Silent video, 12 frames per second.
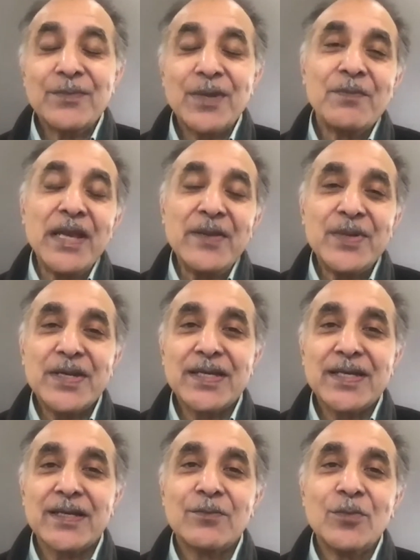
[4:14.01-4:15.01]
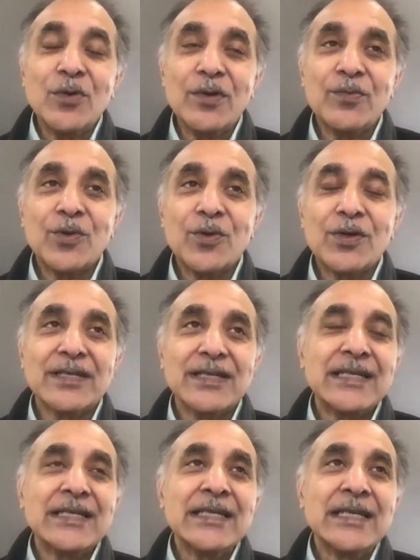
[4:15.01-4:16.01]
And maybe more
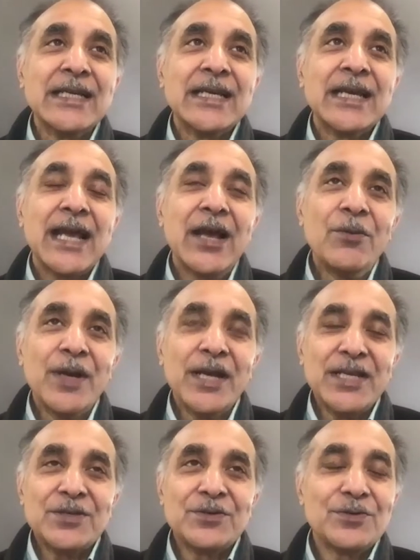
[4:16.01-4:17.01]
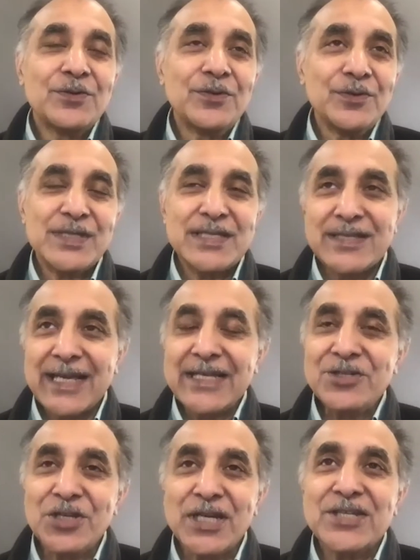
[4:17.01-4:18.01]
importantly, how might you see
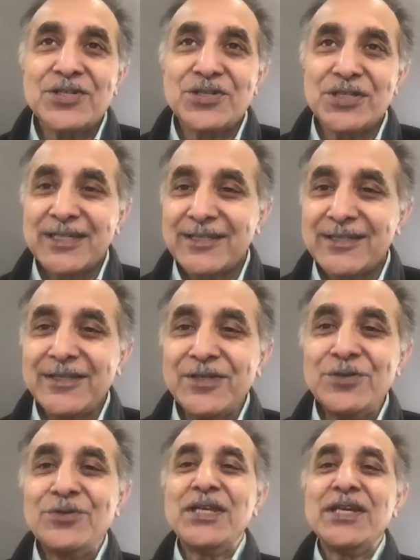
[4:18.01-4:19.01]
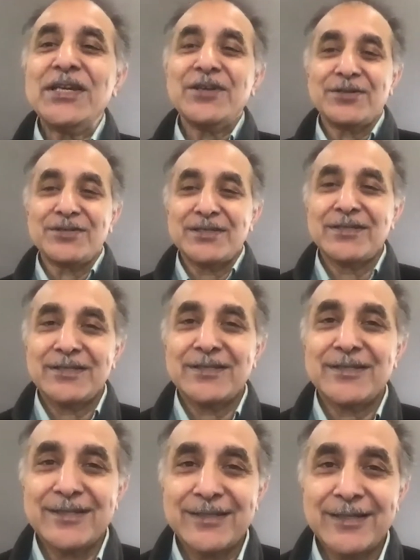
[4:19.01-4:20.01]
that changing in the new year, since
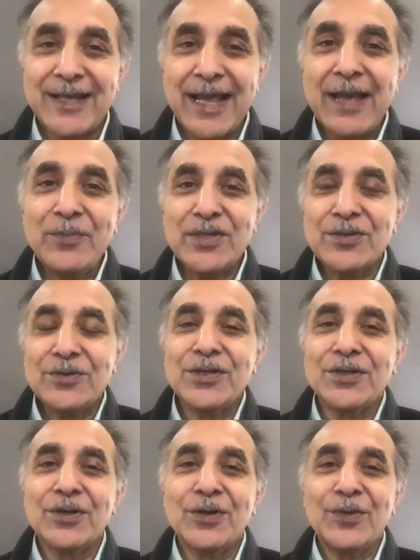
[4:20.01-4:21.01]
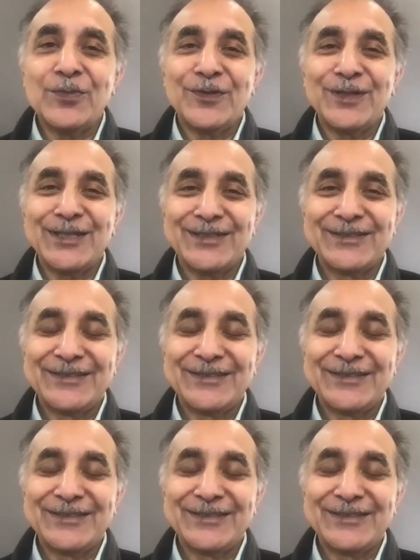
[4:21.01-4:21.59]
it's a happy new year, hopefully?